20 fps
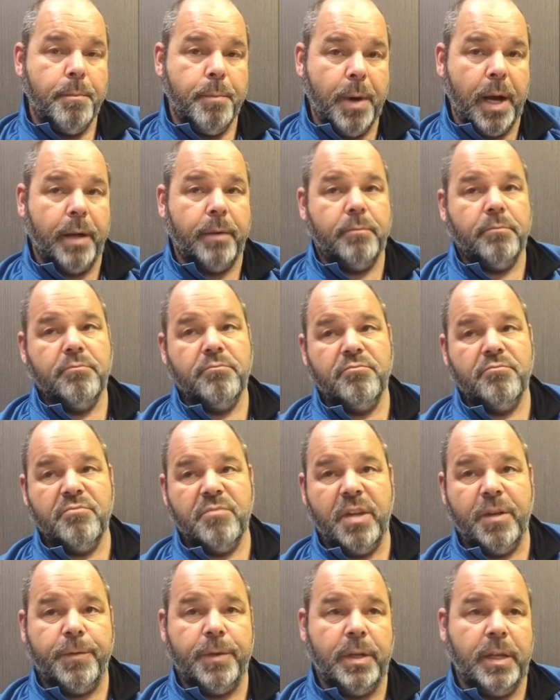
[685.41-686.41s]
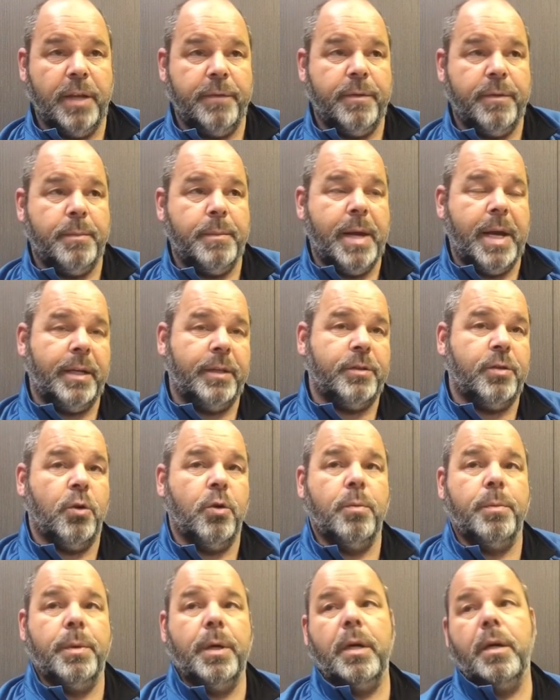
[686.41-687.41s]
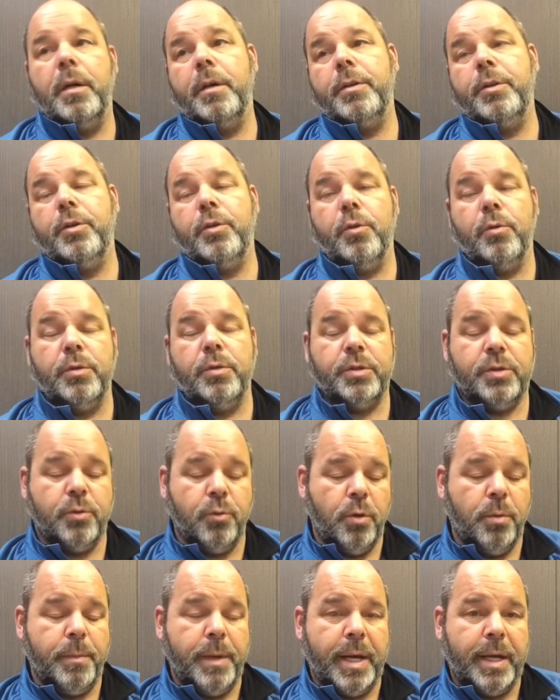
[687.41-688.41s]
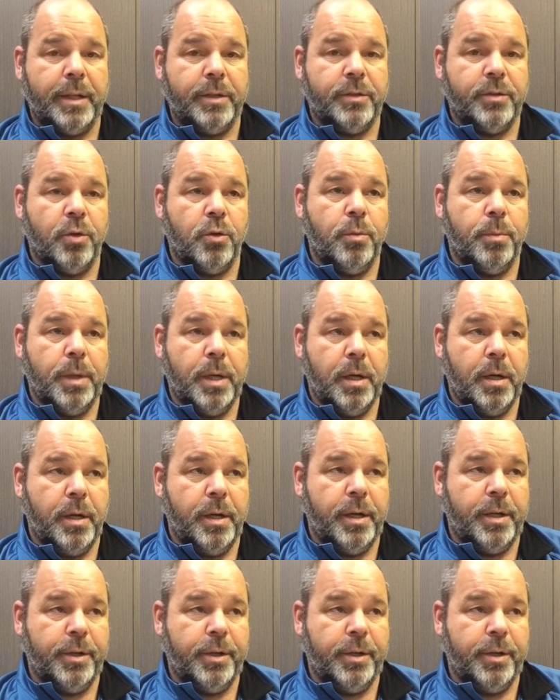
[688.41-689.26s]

But if you live in Manitoba, you go to school in Manitoba,